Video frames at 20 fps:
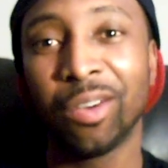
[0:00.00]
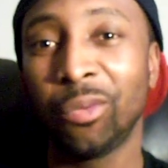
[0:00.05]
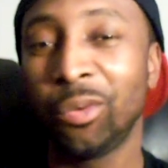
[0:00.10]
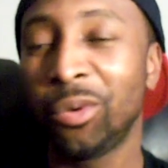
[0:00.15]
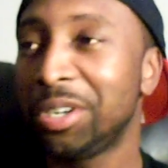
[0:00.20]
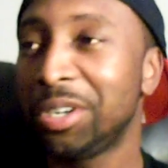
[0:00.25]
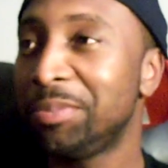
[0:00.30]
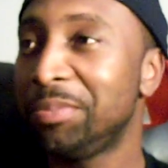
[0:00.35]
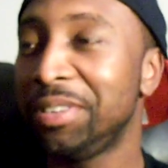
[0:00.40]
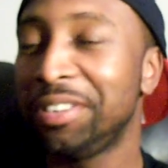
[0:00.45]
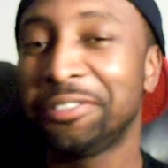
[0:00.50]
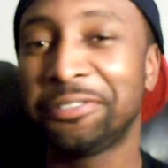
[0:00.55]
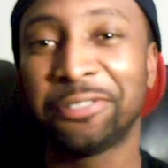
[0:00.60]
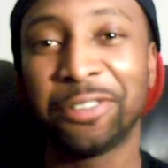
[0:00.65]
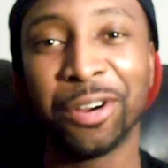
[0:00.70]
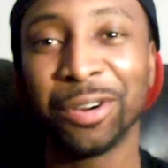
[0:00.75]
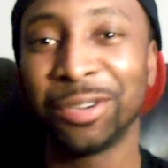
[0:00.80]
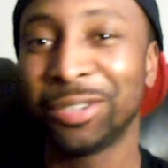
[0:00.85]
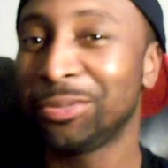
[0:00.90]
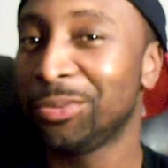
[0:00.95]
I wanted to be the
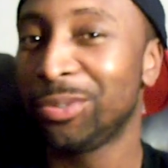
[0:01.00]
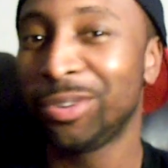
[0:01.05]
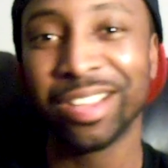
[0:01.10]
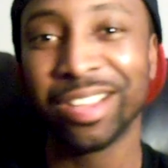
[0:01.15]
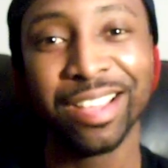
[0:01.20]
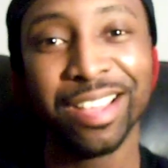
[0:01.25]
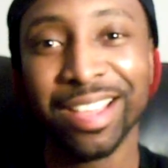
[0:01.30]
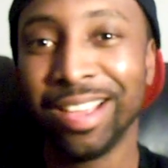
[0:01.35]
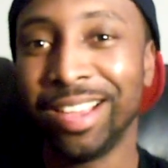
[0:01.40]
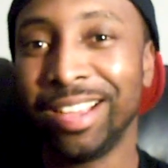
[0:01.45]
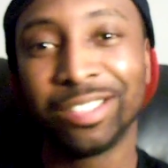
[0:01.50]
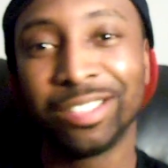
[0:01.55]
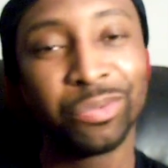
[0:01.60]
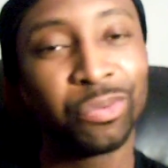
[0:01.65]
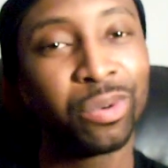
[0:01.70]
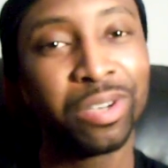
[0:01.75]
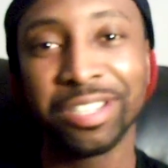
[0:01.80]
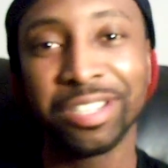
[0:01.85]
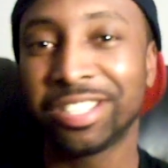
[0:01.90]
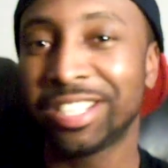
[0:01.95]
first one
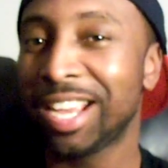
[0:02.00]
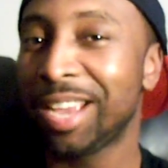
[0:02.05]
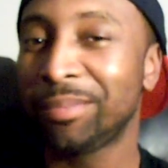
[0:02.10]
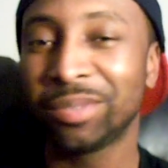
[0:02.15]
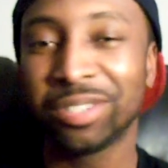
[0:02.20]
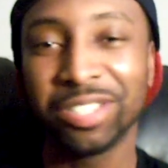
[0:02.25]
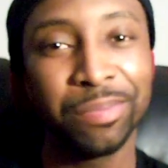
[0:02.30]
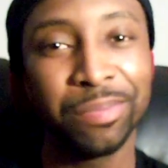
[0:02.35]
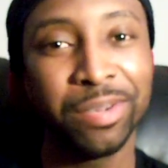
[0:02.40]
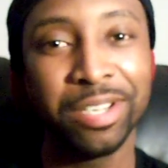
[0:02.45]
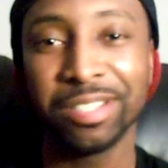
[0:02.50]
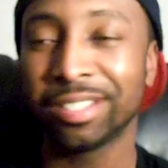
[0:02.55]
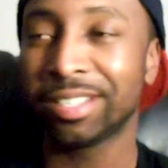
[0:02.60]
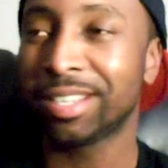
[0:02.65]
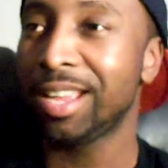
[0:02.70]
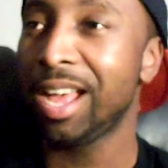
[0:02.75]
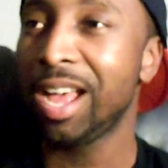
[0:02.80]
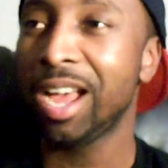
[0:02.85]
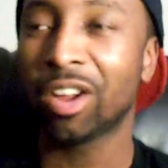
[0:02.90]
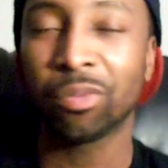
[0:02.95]
to win the championship, East
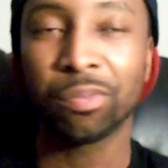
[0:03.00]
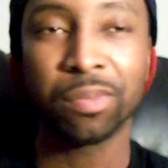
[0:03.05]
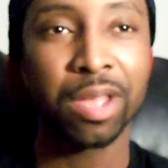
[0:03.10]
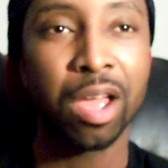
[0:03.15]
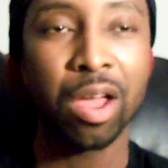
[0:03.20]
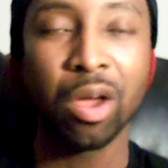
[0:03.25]
Chicago, man.